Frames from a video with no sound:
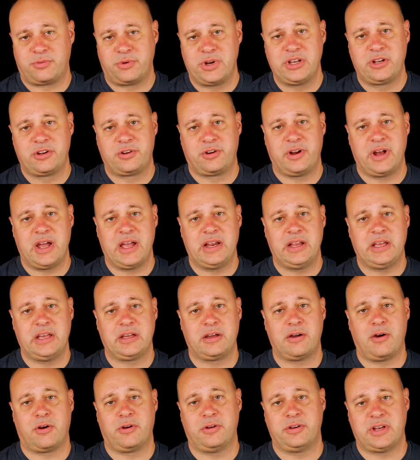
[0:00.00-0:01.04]
of
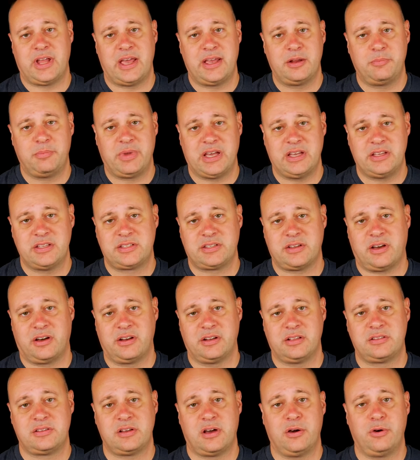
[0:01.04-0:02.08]
recreating our database
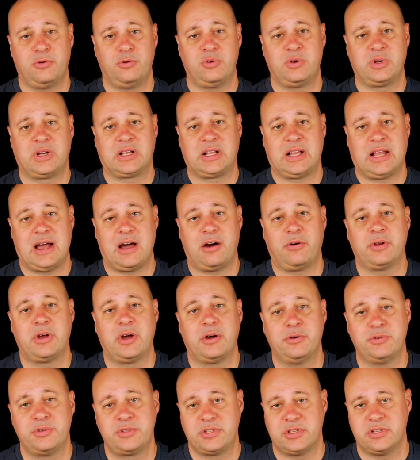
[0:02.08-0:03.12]
on its own
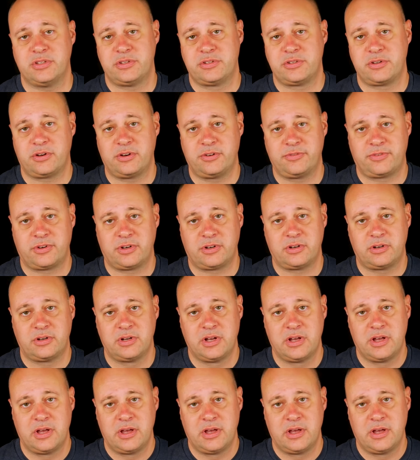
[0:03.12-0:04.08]
cloud-hosted server,